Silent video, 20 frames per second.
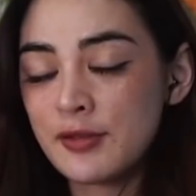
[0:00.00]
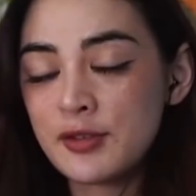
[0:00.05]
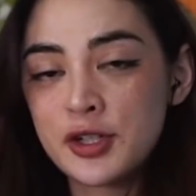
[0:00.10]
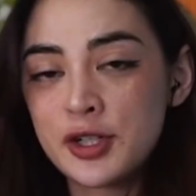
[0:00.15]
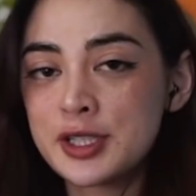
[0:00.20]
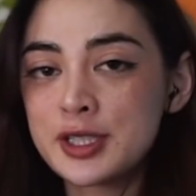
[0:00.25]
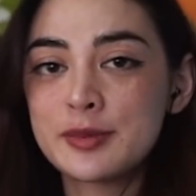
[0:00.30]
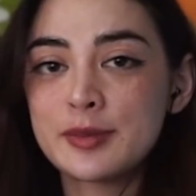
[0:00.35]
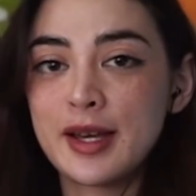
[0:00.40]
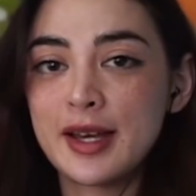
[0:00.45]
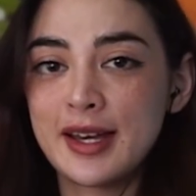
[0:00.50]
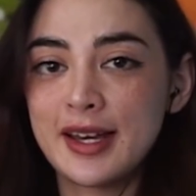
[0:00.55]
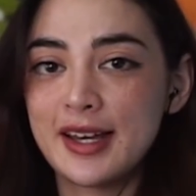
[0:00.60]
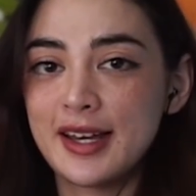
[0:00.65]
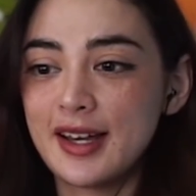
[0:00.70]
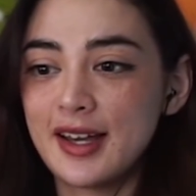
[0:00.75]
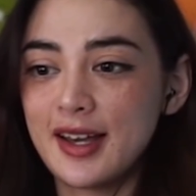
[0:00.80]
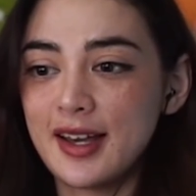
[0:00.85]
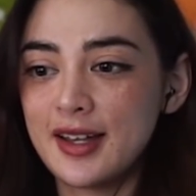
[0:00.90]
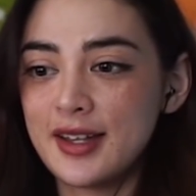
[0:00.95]
just met,
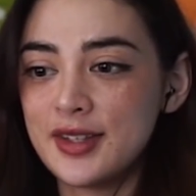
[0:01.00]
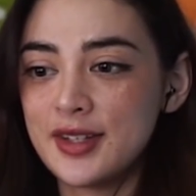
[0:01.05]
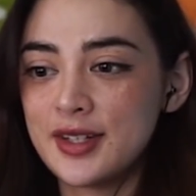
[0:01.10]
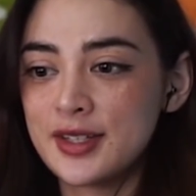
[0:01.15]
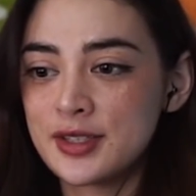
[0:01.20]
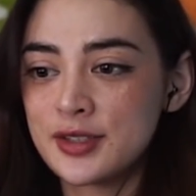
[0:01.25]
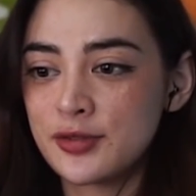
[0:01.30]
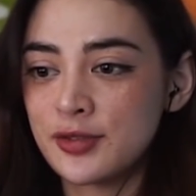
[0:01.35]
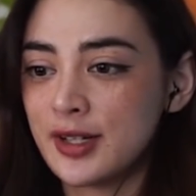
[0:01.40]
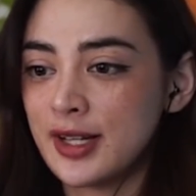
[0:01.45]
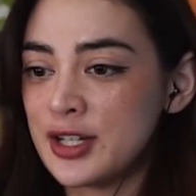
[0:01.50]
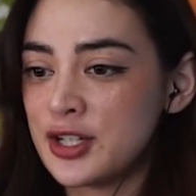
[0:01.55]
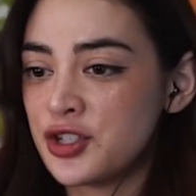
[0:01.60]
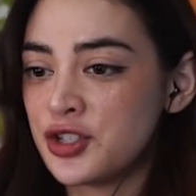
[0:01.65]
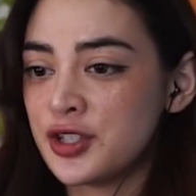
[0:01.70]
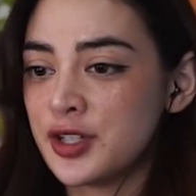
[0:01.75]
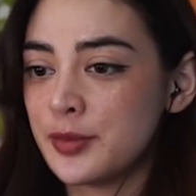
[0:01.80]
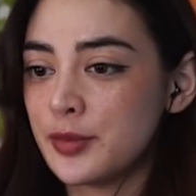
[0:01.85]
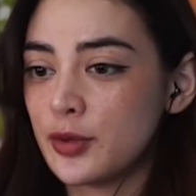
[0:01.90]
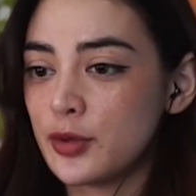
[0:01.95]
and this
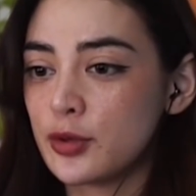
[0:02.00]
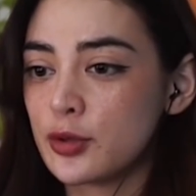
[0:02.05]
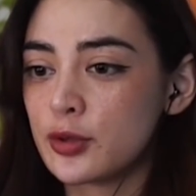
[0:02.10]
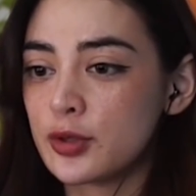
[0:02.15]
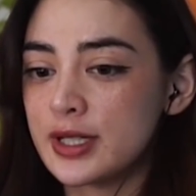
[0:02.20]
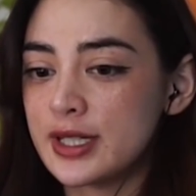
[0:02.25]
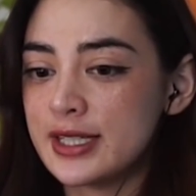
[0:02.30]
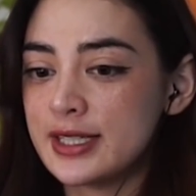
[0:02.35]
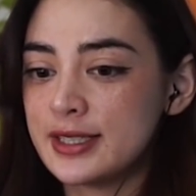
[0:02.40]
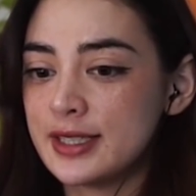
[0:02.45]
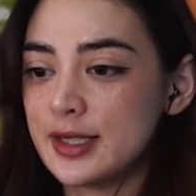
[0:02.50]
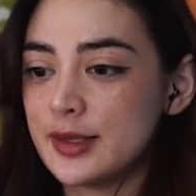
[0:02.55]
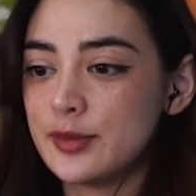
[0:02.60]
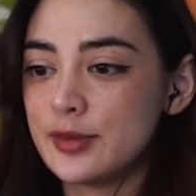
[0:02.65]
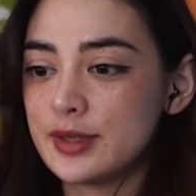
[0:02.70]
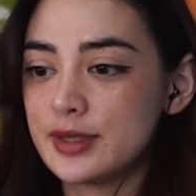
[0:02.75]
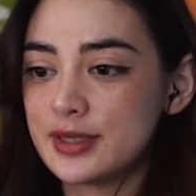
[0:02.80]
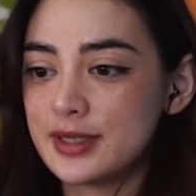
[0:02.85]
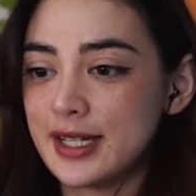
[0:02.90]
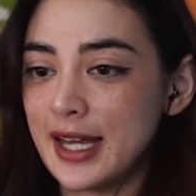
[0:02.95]
relationship already
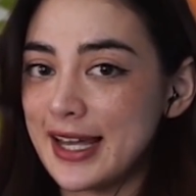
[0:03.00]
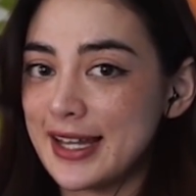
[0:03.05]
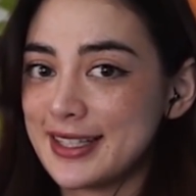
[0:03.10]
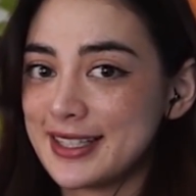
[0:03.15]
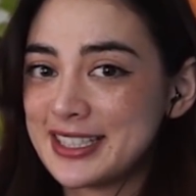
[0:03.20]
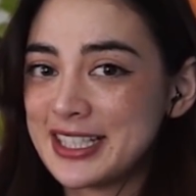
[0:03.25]
seems tense.